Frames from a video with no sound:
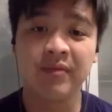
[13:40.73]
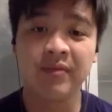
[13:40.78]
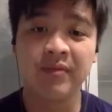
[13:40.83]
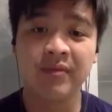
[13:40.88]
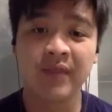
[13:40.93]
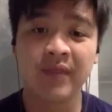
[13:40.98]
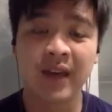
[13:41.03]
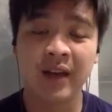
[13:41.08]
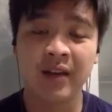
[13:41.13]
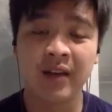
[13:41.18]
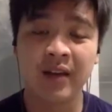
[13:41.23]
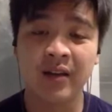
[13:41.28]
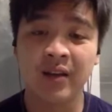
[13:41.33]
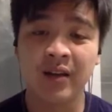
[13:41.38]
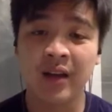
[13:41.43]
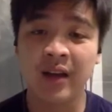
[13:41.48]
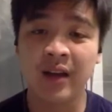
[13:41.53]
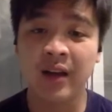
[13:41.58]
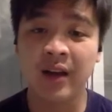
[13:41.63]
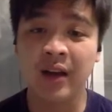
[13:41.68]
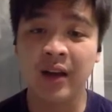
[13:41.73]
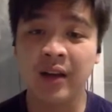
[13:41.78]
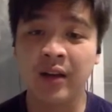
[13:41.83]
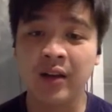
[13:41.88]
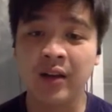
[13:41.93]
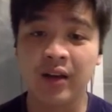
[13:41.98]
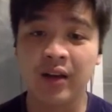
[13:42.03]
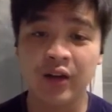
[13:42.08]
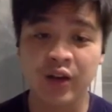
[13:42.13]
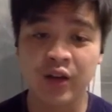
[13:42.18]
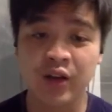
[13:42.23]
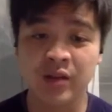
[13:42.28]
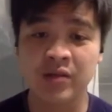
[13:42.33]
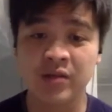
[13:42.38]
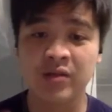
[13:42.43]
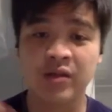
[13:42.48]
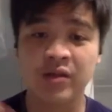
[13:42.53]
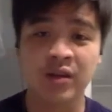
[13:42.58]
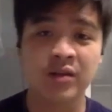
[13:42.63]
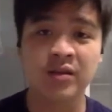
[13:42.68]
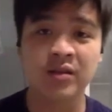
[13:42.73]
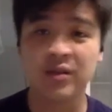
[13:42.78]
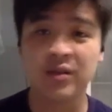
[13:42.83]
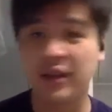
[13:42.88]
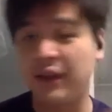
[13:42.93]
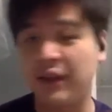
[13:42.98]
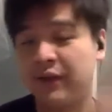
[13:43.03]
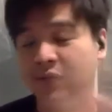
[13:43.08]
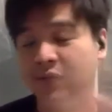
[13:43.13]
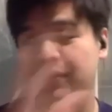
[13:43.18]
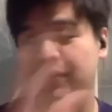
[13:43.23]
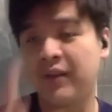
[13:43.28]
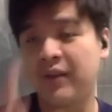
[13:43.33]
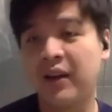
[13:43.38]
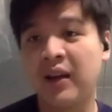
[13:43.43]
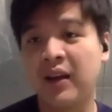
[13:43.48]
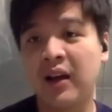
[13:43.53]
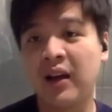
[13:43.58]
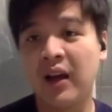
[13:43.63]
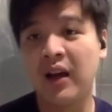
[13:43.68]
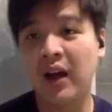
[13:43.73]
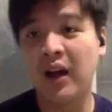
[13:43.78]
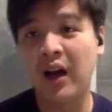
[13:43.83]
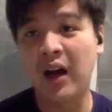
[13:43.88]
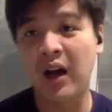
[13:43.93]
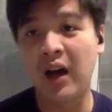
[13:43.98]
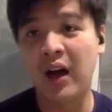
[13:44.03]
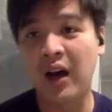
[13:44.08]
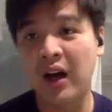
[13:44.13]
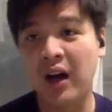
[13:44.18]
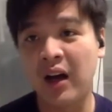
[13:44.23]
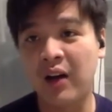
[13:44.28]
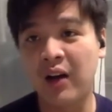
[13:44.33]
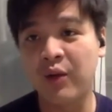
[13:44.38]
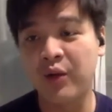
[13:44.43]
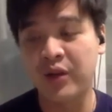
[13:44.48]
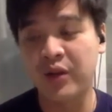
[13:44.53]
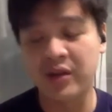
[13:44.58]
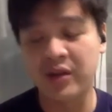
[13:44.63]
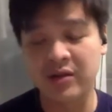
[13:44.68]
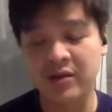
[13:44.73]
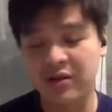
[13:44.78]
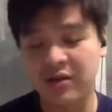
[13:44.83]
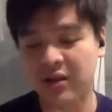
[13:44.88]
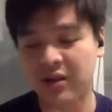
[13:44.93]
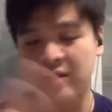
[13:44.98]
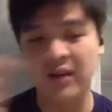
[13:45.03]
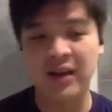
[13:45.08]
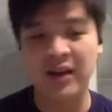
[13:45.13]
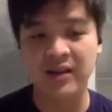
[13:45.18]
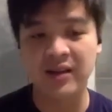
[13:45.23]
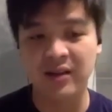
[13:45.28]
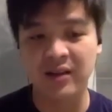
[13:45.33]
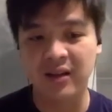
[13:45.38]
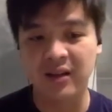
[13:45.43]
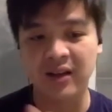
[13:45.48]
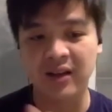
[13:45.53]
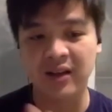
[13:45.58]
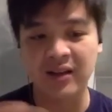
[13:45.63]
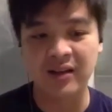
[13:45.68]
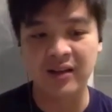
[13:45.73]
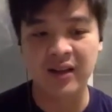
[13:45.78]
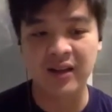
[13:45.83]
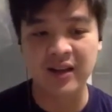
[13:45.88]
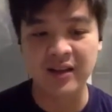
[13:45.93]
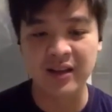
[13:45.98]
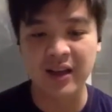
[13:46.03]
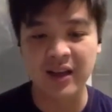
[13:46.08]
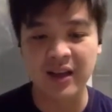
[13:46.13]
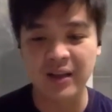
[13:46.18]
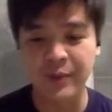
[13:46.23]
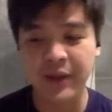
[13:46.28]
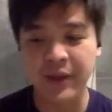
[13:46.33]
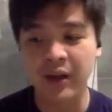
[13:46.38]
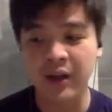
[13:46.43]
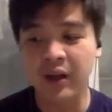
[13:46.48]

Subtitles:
And I think just if just as a last bit,